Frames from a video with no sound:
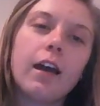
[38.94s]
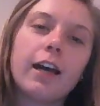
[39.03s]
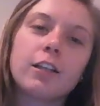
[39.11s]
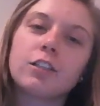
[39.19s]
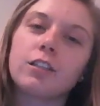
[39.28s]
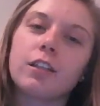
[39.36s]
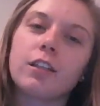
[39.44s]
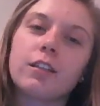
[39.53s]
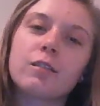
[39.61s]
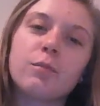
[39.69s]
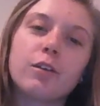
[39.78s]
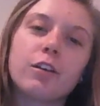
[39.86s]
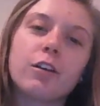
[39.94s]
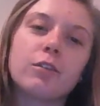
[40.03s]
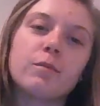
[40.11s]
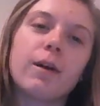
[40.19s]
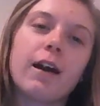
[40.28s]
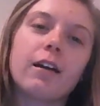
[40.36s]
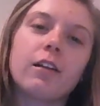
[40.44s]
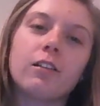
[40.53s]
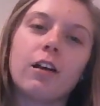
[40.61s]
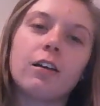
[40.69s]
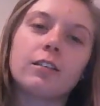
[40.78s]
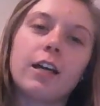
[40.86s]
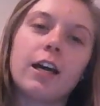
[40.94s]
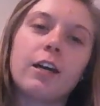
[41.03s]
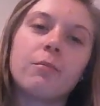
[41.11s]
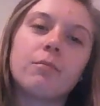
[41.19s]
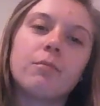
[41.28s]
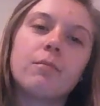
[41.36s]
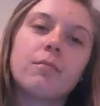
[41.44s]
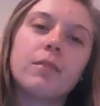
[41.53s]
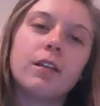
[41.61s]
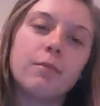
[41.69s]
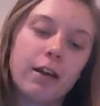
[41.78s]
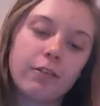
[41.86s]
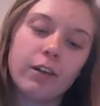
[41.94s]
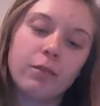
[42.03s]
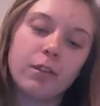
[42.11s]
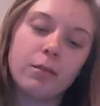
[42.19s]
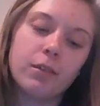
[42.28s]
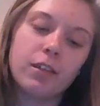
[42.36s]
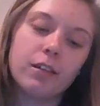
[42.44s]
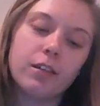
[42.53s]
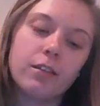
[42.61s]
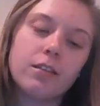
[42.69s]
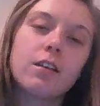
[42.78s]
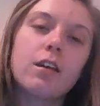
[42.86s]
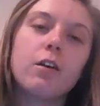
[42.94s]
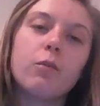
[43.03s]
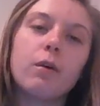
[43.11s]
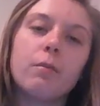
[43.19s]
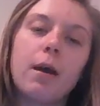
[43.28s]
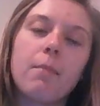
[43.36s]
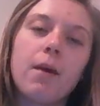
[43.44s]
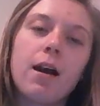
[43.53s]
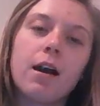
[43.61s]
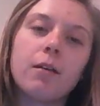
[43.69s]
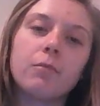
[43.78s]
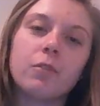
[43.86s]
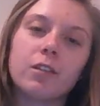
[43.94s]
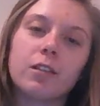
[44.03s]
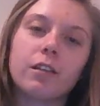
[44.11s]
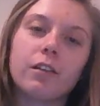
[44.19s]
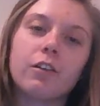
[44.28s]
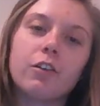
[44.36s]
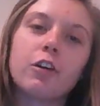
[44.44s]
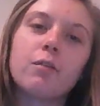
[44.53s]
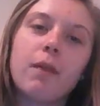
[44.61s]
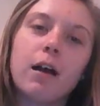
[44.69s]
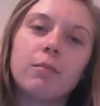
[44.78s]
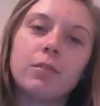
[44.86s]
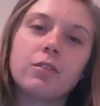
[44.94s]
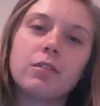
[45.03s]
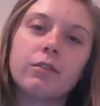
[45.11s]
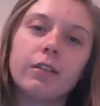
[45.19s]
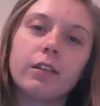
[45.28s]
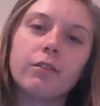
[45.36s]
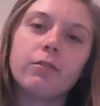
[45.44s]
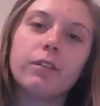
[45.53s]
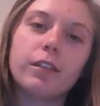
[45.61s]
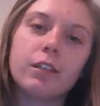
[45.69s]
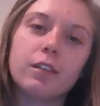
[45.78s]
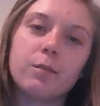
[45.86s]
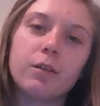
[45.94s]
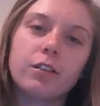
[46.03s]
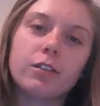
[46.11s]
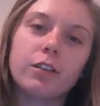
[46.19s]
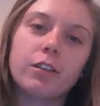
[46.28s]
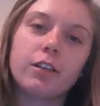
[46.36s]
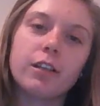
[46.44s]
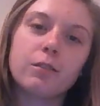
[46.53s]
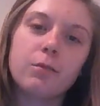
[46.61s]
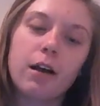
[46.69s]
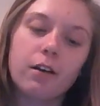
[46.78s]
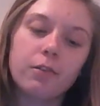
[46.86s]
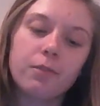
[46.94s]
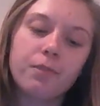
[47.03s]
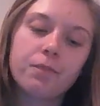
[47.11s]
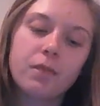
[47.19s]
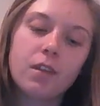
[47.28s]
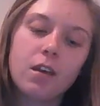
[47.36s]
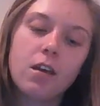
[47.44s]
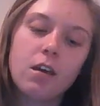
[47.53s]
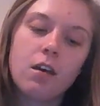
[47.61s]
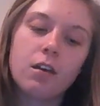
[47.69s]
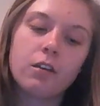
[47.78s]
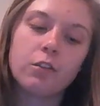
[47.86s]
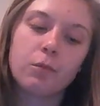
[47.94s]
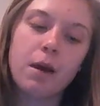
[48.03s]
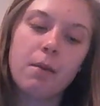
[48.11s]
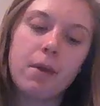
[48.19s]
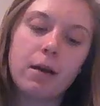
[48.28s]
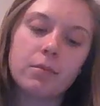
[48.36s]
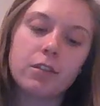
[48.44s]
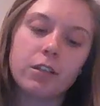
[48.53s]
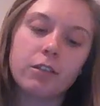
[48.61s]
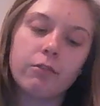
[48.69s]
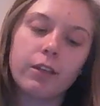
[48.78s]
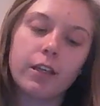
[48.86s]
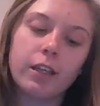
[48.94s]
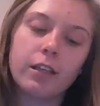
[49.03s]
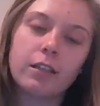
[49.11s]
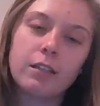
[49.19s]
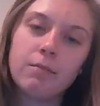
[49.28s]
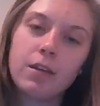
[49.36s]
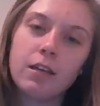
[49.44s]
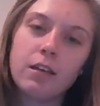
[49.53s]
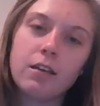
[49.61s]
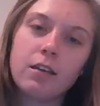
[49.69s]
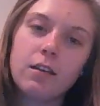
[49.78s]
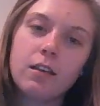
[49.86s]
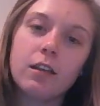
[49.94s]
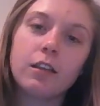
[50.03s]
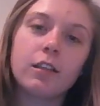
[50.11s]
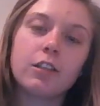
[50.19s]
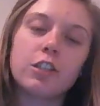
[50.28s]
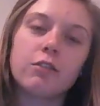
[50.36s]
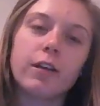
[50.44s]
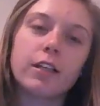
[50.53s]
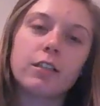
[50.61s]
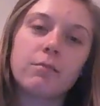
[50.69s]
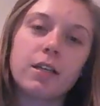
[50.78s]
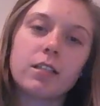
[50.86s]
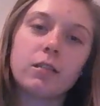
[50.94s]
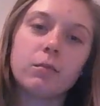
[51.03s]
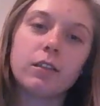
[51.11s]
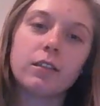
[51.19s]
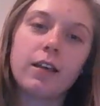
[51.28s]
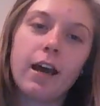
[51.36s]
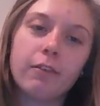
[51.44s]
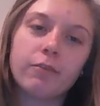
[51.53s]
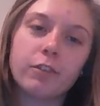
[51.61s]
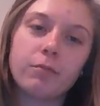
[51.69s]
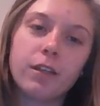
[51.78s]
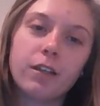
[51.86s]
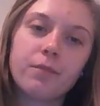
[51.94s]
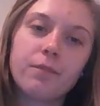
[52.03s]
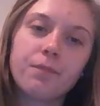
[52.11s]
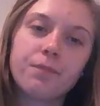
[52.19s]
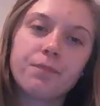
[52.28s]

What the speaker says: Actually, this book goes back a long time in my family because when my mom was little, her mom used to read this book to her as well. So my mom started reading it to me, and then she read it to my siblings after me.